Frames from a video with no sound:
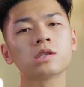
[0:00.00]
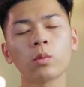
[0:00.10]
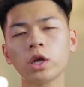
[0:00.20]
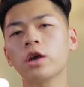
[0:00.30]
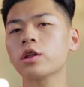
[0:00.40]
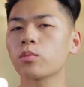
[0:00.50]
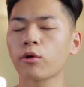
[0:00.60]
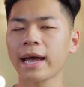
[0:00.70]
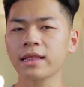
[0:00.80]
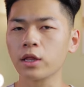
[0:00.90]
So when you hear the
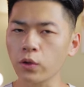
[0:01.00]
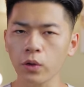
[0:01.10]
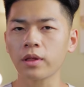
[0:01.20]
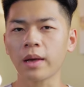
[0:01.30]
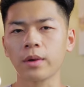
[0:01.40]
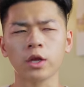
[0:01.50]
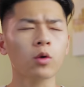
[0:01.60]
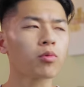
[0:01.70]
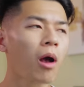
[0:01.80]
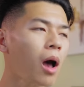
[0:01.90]
brand Lululemon,
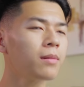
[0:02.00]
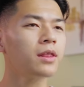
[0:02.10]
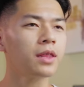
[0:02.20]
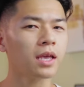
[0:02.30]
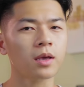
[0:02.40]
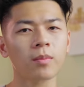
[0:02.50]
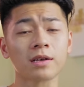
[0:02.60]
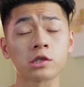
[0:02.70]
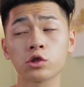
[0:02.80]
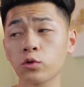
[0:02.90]
you're probably thinking
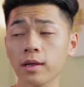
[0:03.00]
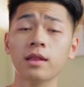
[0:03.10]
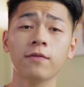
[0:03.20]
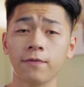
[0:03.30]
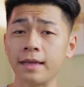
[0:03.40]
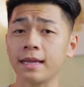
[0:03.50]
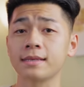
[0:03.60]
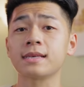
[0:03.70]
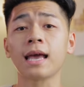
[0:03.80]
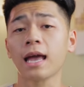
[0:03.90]
about strictly
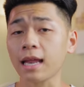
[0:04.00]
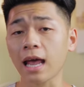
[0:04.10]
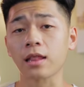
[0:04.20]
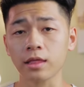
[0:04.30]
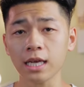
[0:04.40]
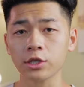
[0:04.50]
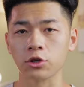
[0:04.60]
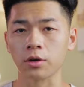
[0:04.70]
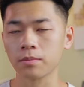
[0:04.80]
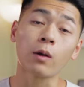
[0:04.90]
fitness and
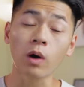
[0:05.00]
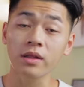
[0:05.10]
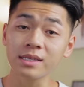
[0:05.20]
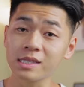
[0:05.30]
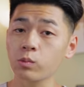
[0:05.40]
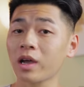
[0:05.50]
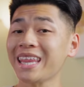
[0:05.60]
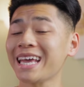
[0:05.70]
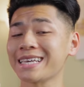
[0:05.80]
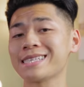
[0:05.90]
athleisure. And while this is where
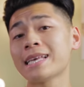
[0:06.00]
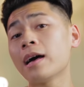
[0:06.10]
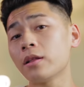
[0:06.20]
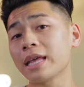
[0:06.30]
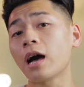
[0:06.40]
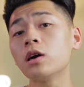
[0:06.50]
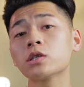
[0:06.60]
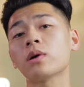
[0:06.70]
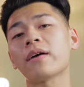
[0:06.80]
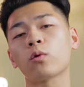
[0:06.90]
they excel, they
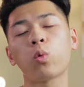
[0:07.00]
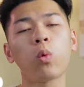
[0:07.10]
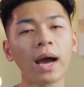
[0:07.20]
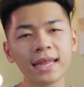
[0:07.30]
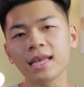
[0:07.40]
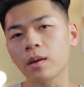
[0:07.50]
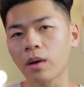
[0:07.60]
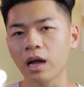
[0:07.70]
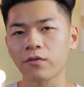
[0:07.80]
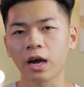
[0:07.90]
also have quite the
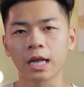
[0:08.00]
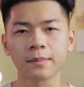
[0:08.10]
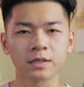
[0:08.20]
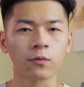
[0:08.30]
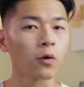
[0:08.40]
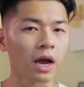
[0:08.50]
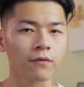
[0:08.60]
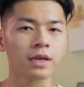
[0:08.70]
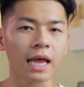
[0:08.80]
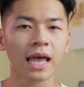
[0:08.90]
amount of items for
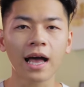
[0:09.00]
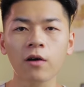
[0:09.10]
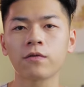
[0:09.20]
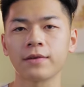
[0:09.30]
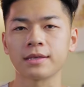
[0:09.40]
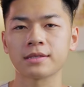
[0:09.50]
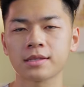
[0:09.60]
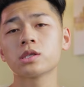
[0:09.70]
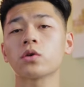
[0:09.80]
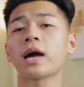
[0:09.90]
everyday
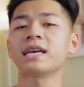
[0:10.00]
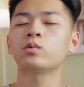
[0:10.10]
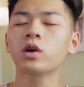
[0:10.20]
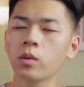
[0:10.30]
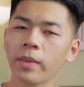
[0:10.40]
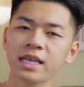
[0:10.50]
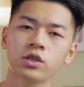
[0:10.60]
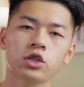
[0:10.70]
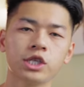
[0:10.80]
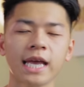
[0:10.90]
outfits. So guys, welcome back
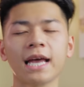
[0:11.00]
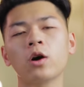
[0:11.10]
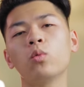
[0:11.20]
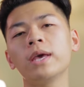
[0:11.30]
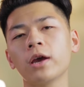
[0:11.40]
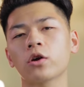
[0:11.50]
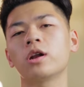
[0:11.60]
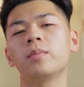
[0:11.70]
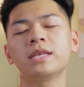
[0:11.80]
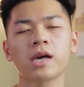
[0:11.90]
to the channel. We are
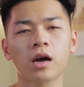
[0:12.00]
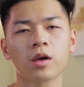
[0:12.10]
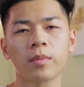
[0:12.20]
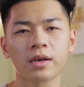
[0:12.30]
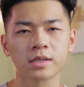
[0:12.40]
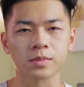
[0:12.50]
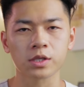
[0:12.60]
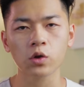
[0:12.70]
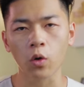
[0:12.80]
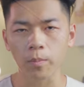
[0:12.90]
going to be talking about some store